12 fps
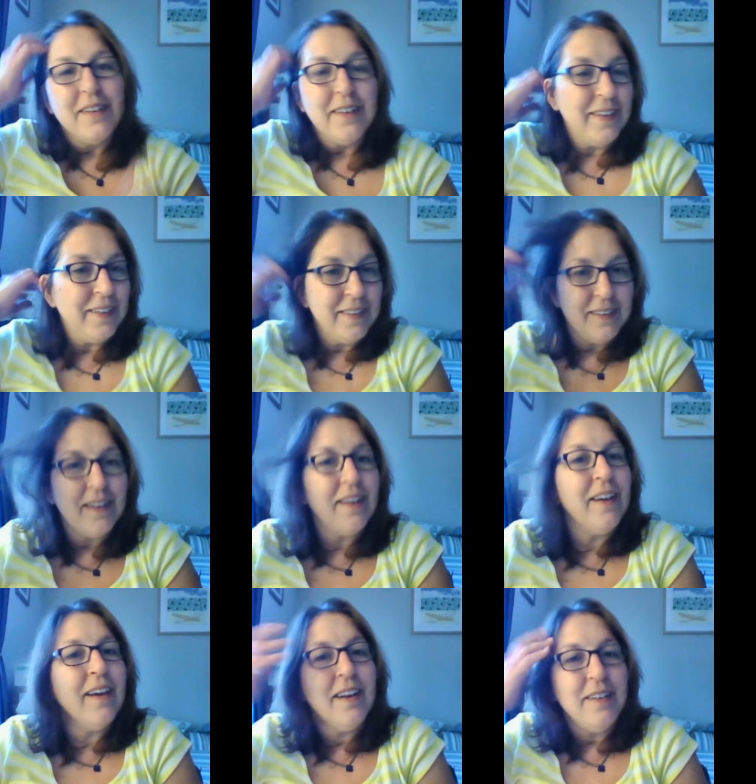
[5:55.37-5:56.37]
And
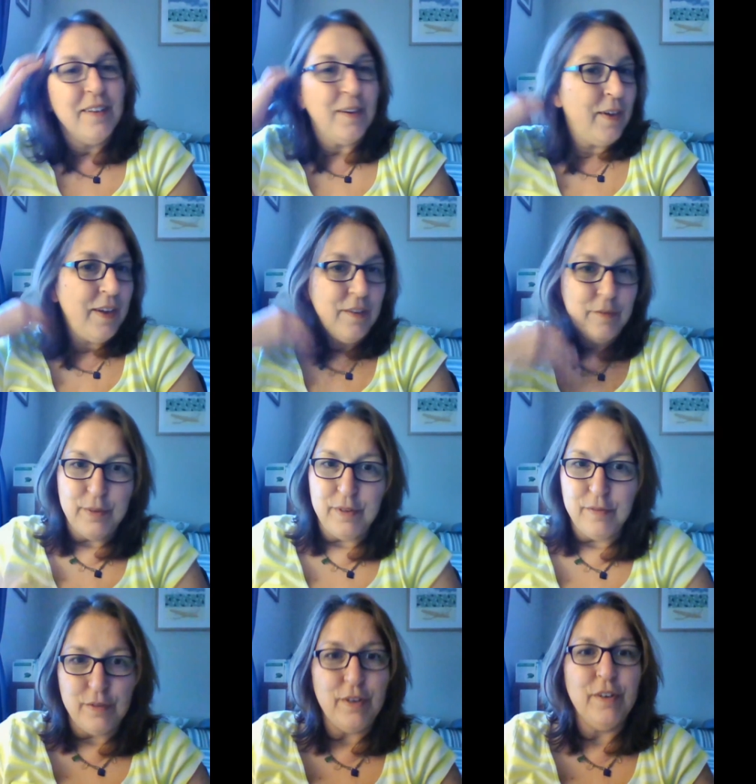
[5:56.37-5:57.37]
I know I've
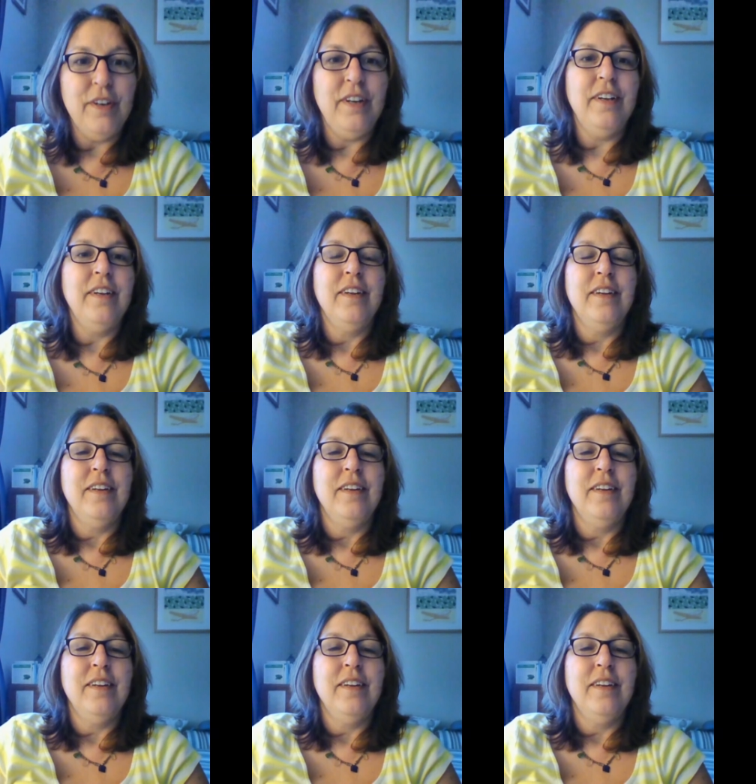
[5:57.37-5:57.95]
been very